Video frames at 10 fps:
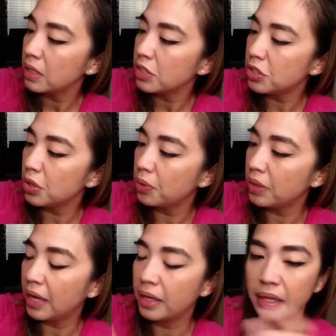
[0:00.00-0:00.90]
so
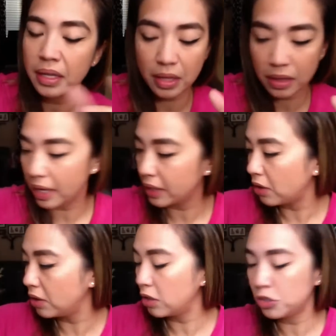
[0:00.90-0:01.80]
that like
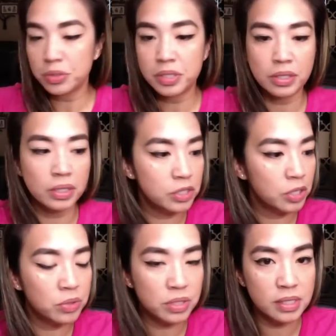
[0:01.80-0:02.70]
our large utility
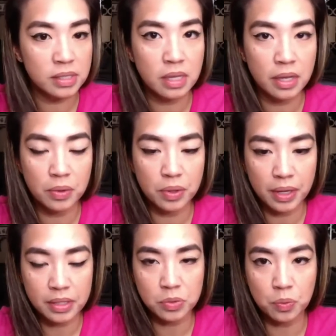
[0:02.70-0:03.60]
totes,
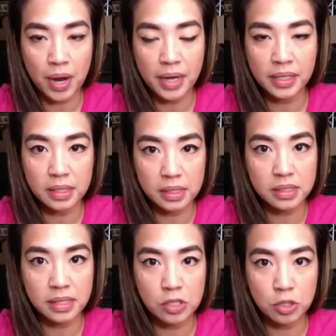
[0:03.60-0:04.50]
it's wide and it
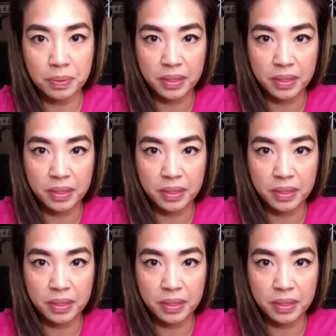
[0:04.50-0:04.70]
stays open.